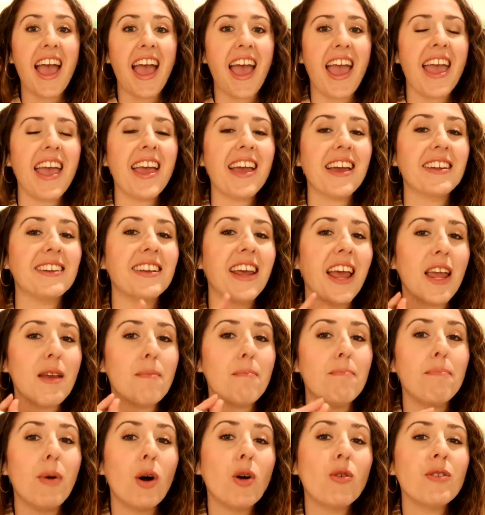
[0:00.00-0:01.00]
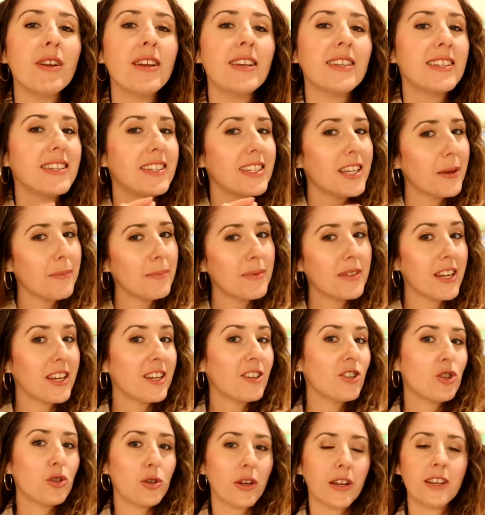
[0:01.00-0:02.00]
and a bonus tips
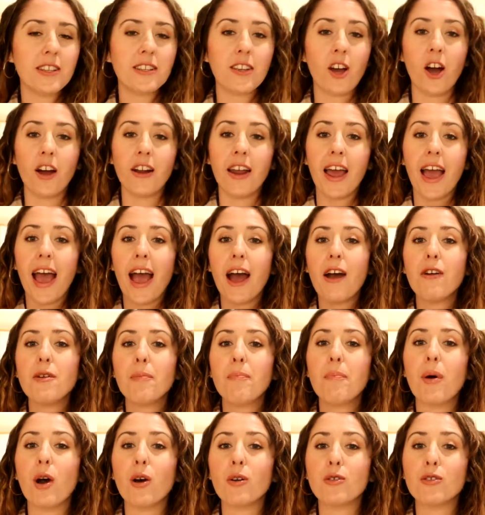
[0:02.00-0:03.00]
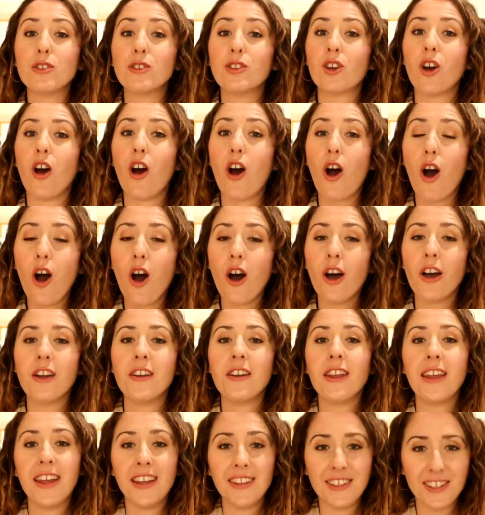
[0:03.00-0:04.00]
and tricks on how to post
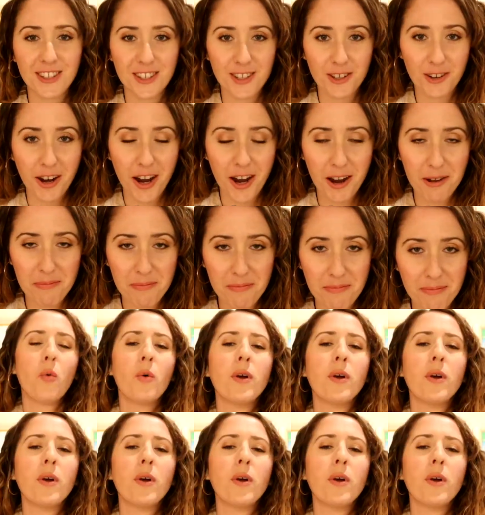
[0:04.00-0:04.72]
on Instagram.